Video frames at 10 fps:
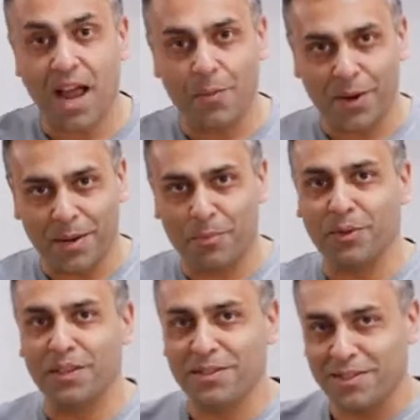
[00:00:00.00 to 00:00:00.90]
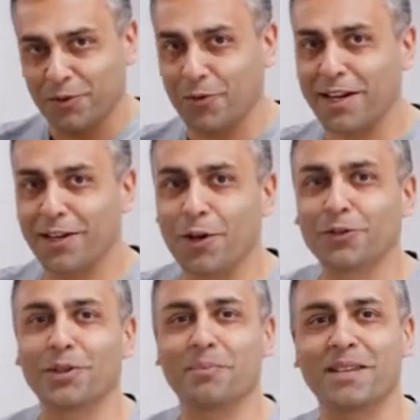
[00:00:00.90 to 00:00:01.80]
and we're gonna put this directly
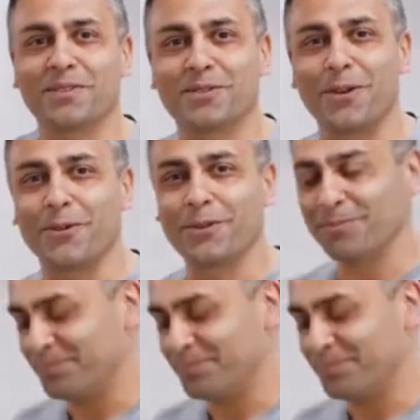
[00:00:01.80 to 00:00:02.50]
onto the pizza stone.